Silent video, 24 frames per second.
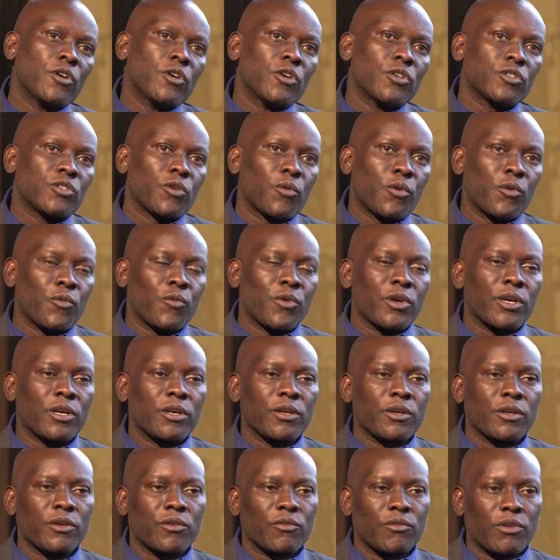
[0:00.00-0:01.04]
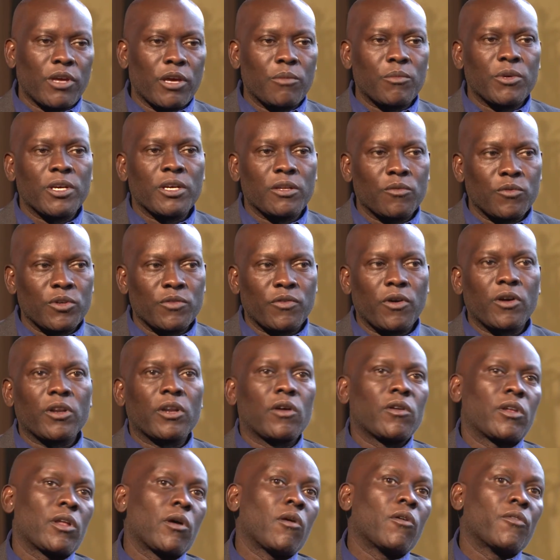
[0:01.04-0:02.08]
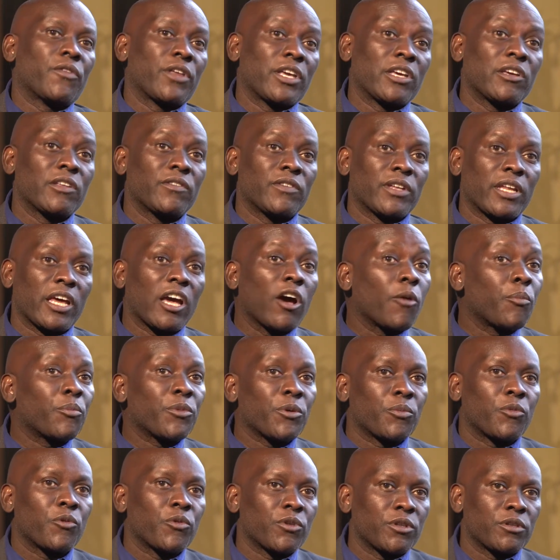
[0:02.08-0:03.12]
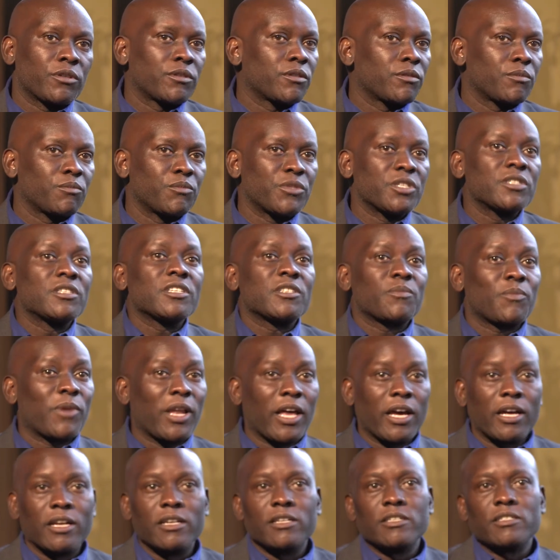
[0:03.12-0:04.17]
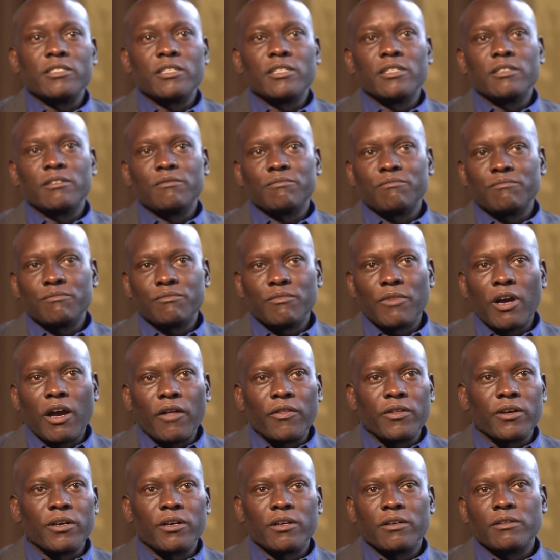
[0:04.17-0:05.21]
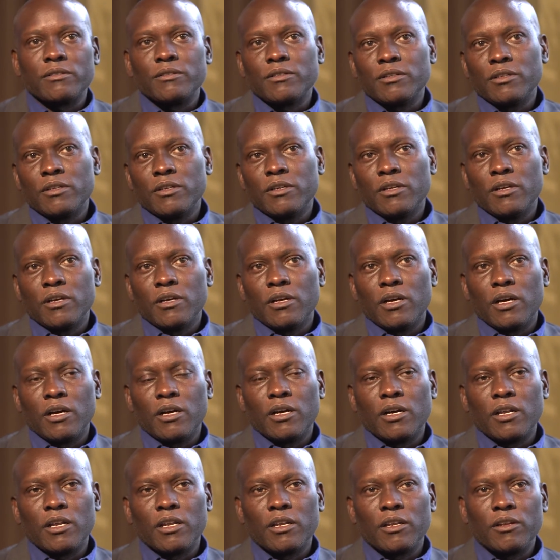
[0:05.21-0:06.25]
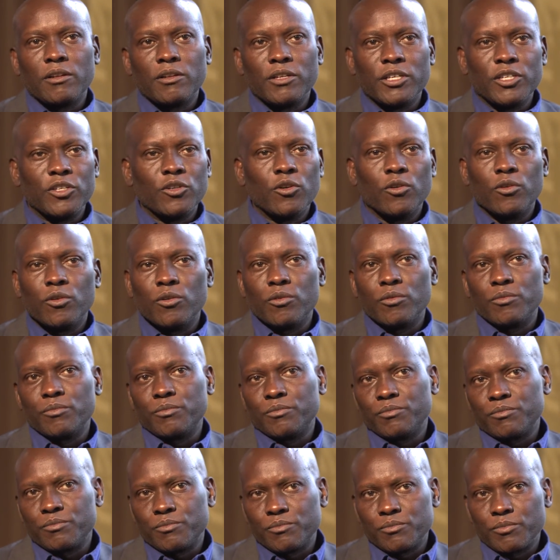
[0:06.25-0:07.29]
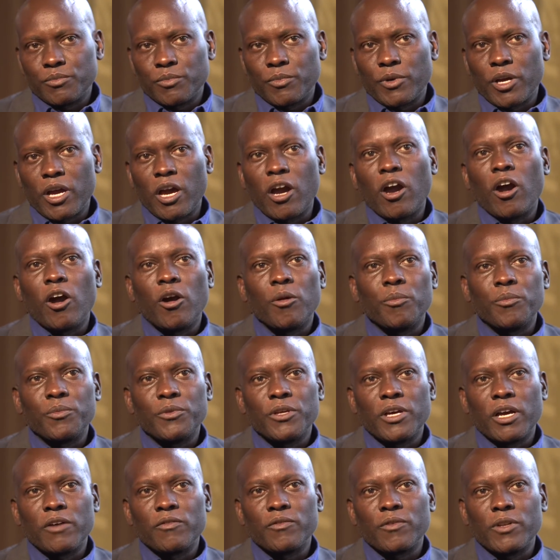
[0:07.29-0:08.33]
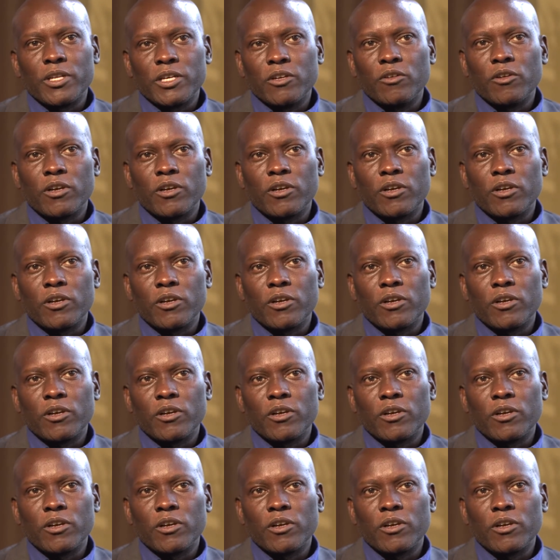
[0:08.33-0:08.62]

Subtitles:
So when we came in, we found out that they even help people with business plans and other legal help. They have legal